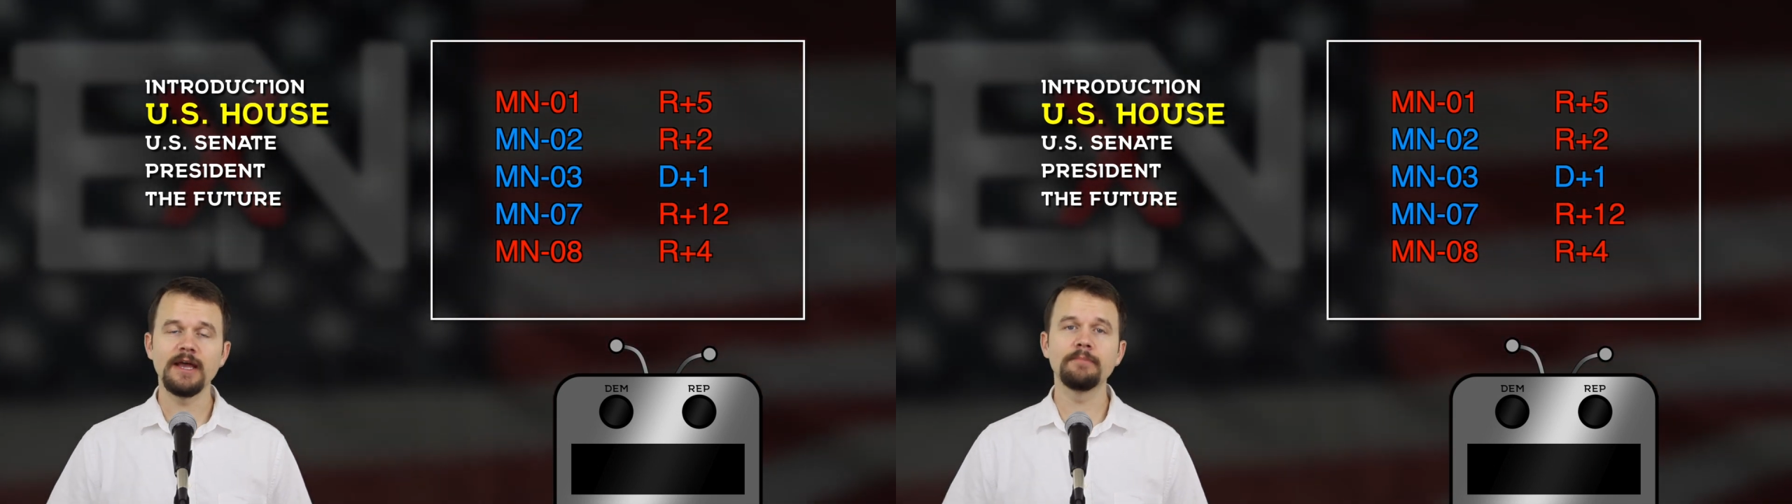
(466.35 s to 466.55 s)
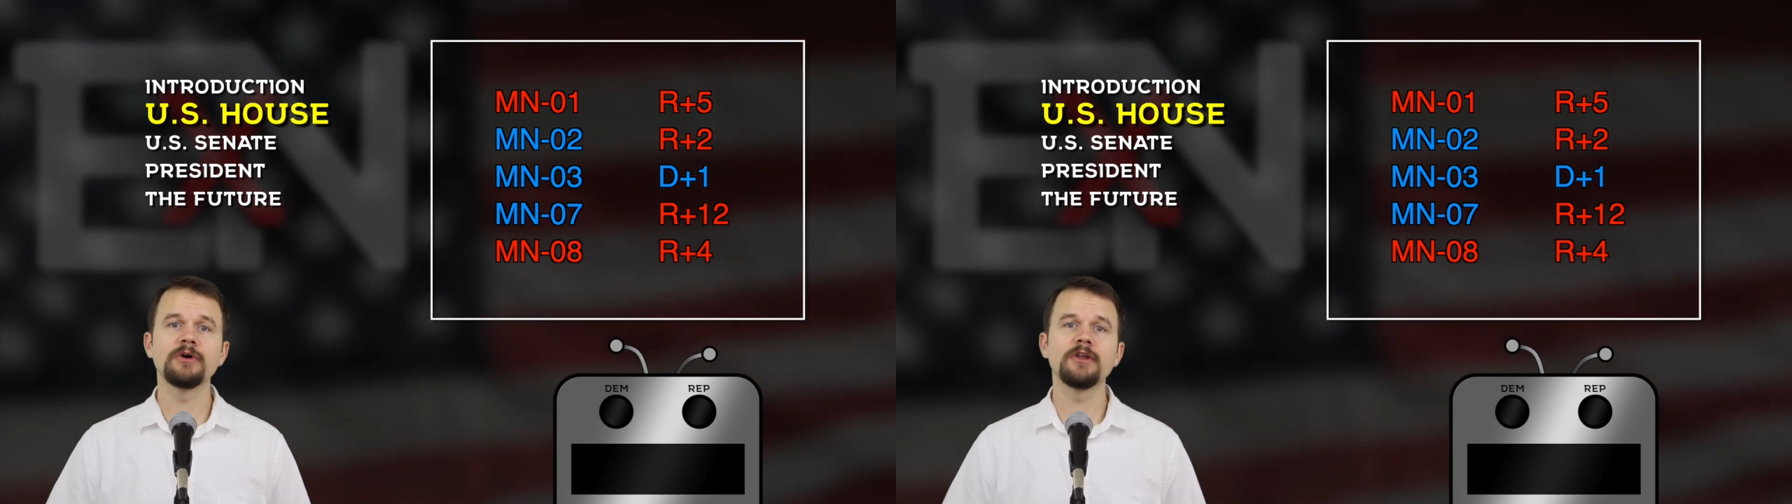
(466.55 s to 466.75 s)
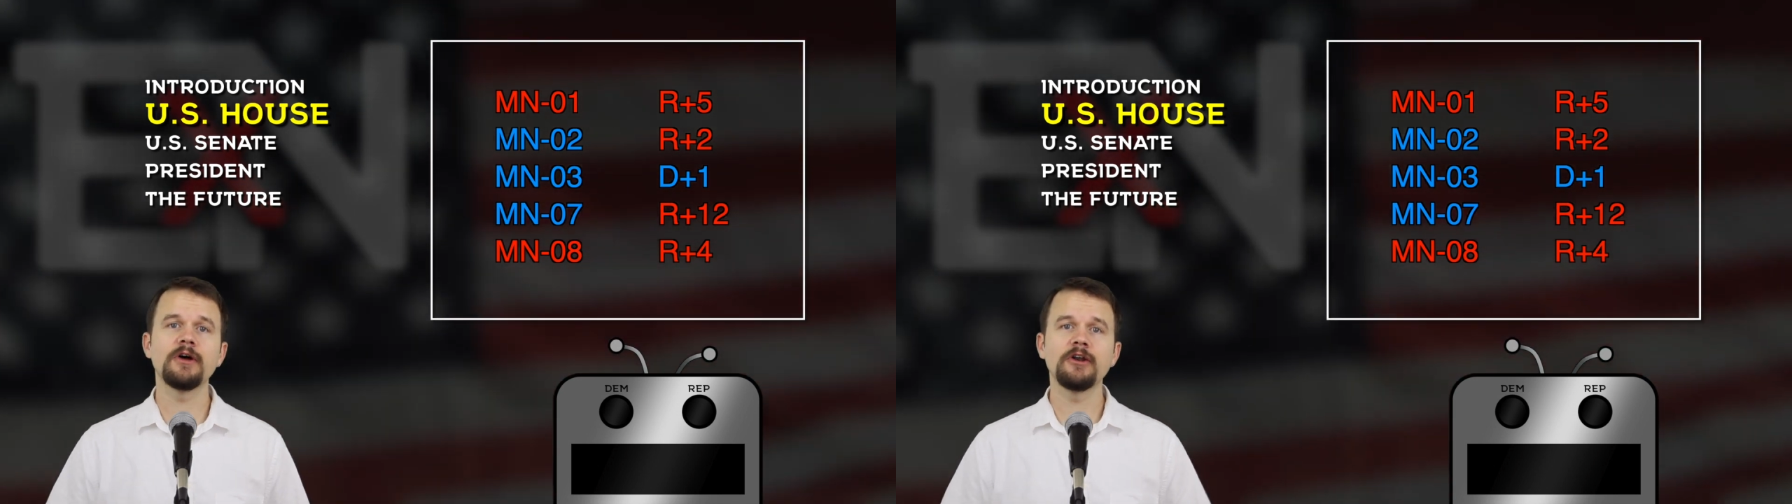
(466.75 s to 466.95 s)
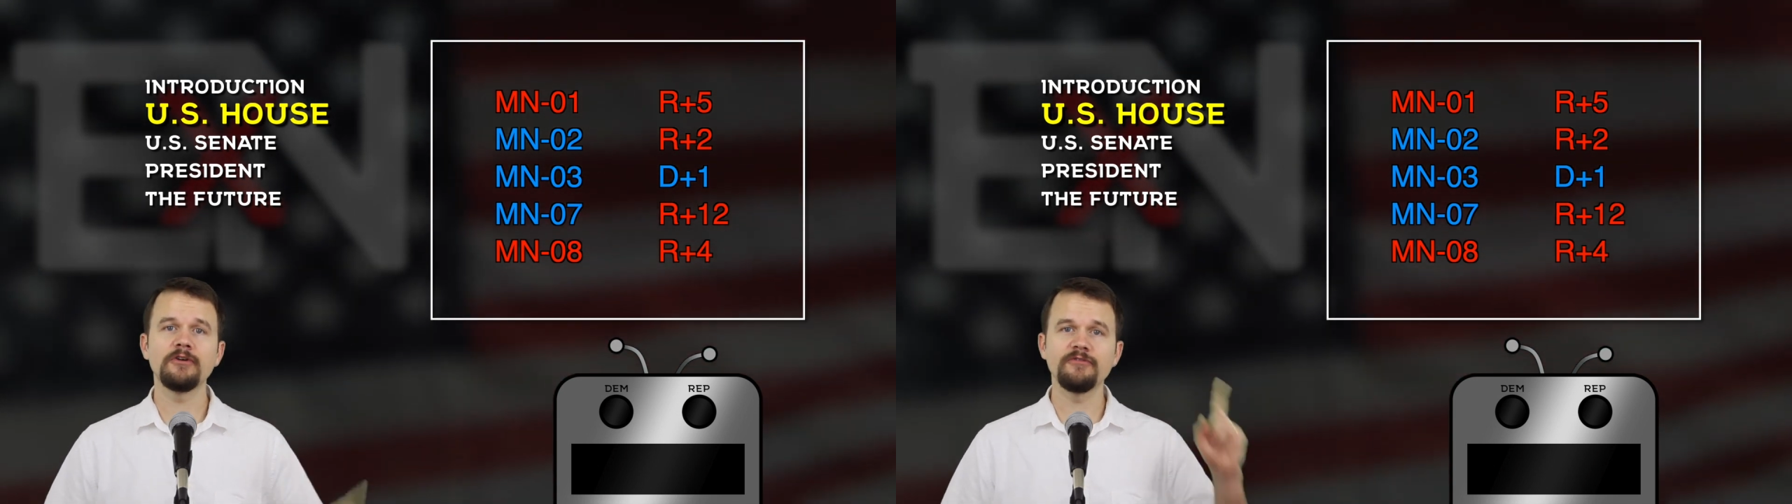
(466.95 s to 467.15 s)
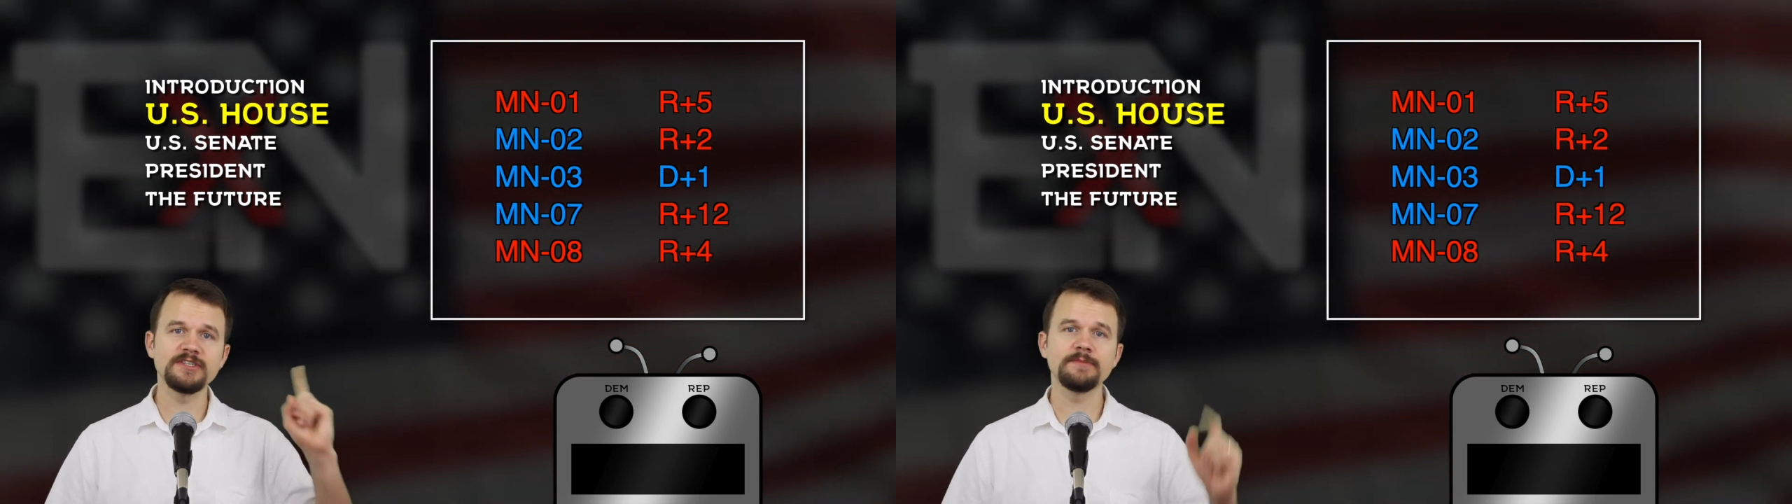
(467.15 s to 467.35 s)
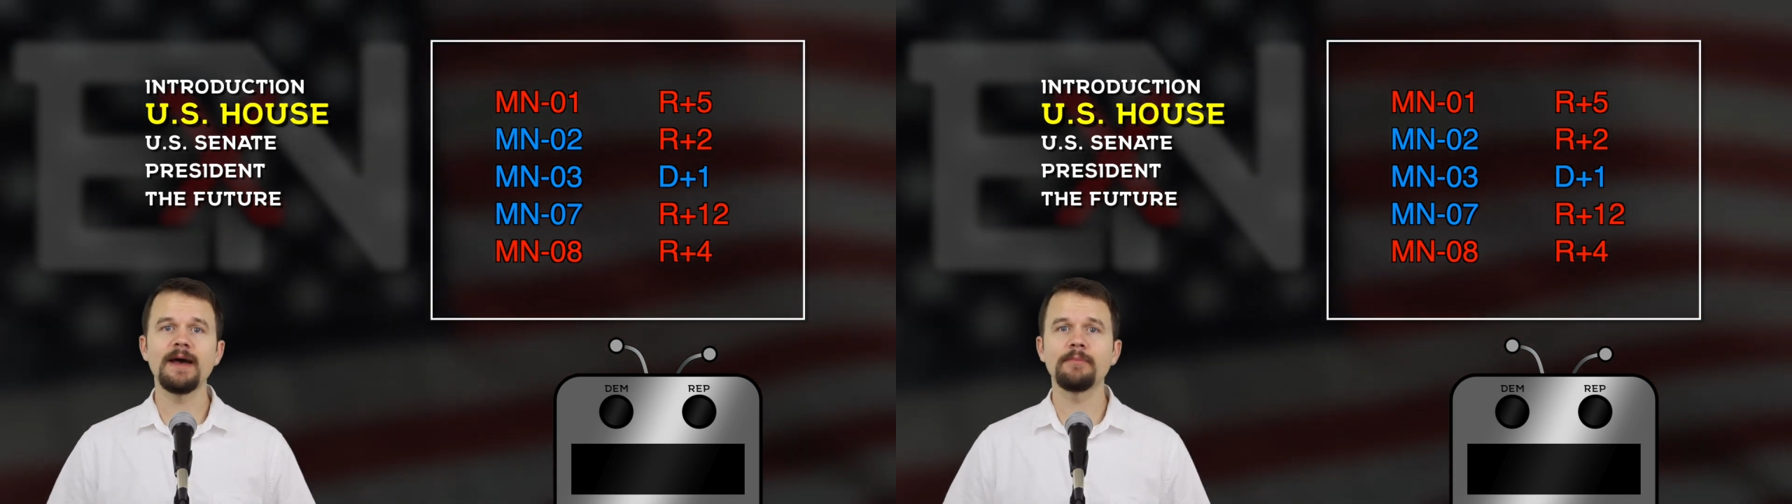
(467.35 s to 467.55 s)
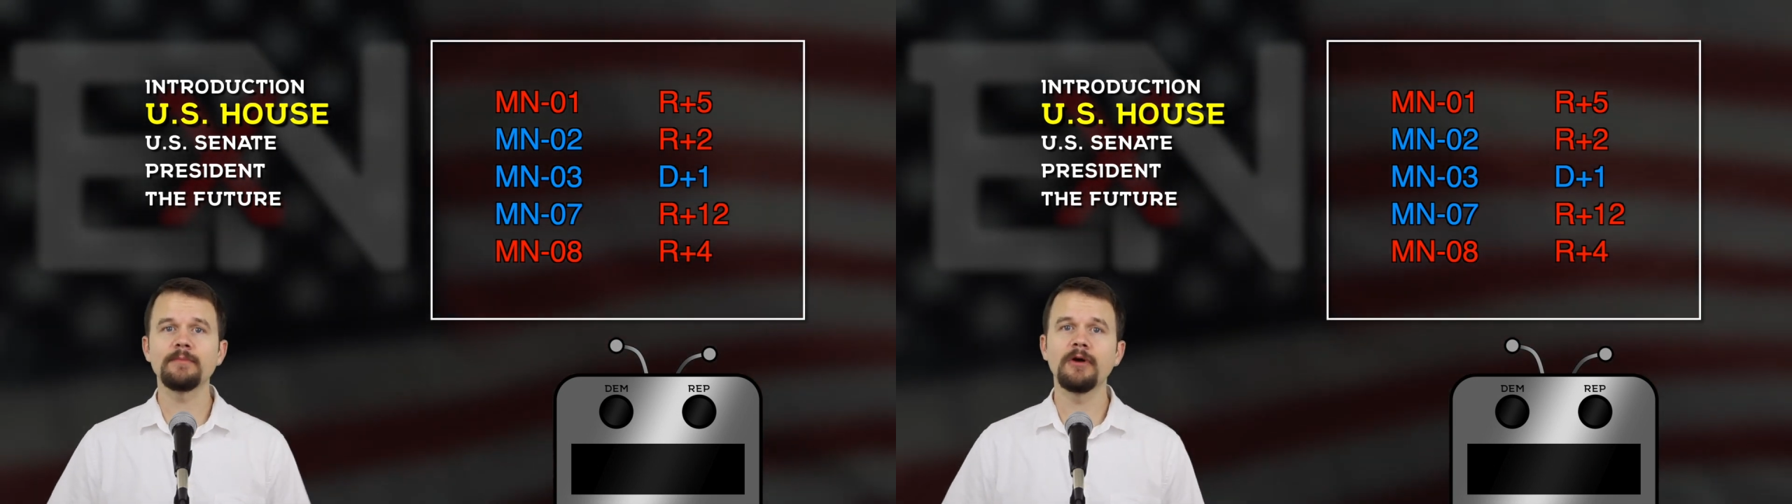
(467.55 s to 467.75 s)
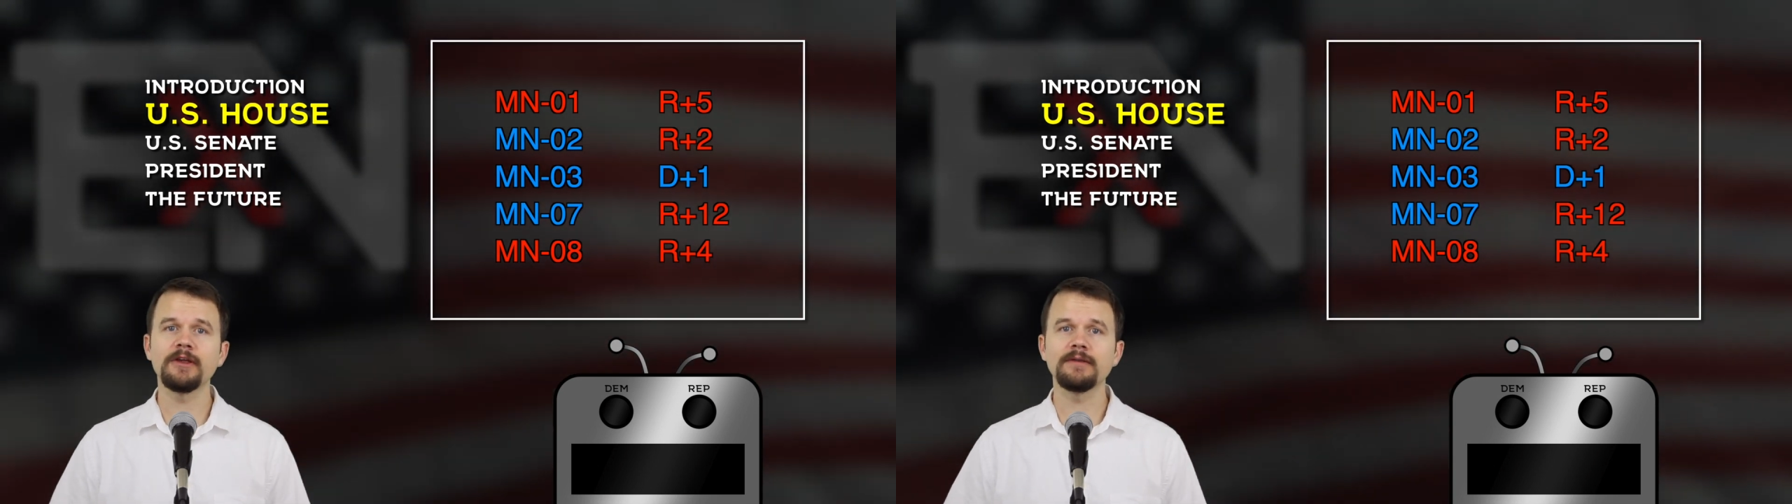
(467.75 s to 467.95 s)
and put it on our first map.
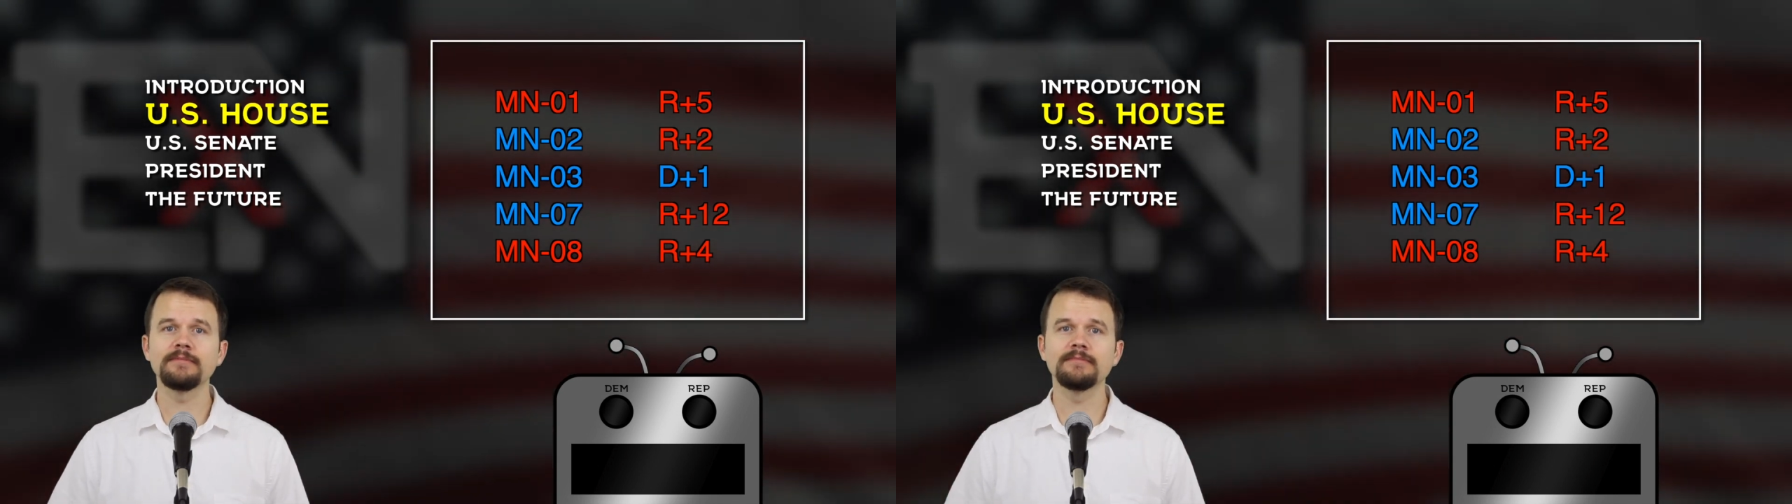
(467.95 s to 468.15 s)
Mark it.